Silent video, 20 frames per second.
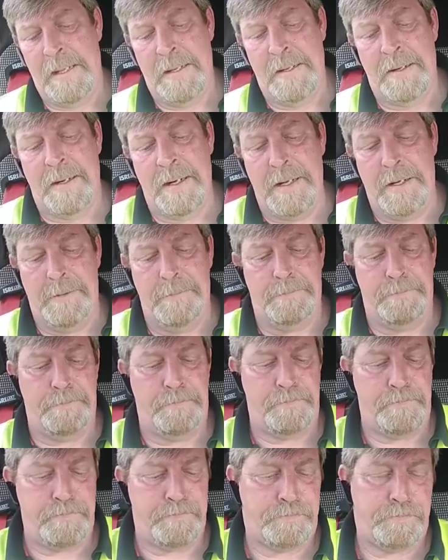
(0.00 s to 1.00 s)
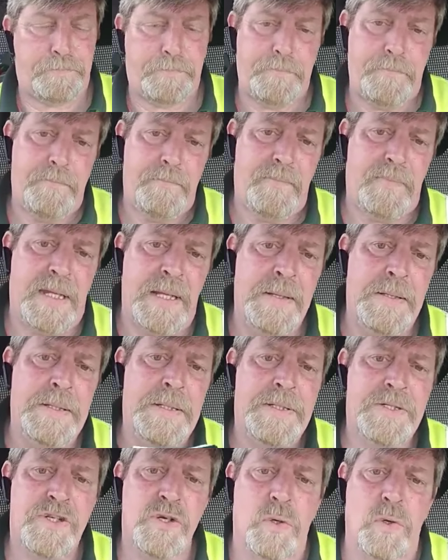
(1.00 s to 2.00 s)
Right,
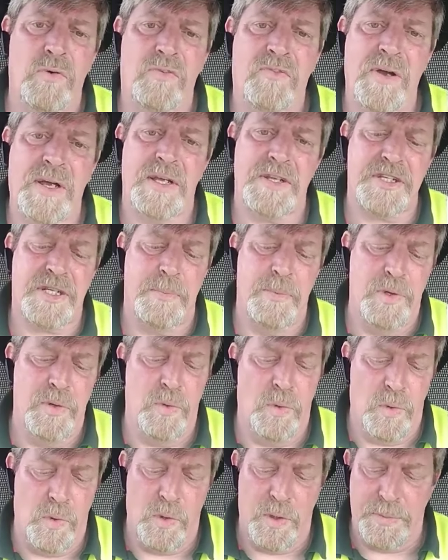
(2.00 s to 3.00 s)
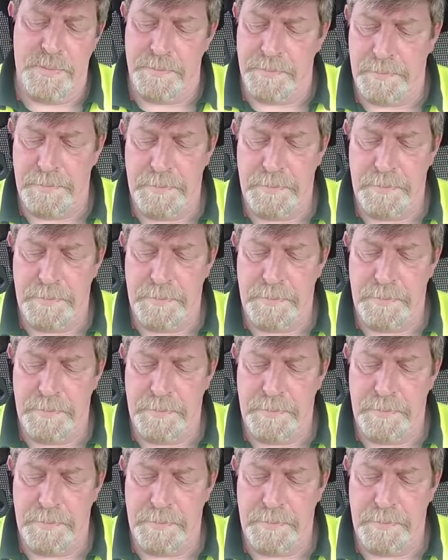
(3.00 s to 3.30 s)
so figures come out on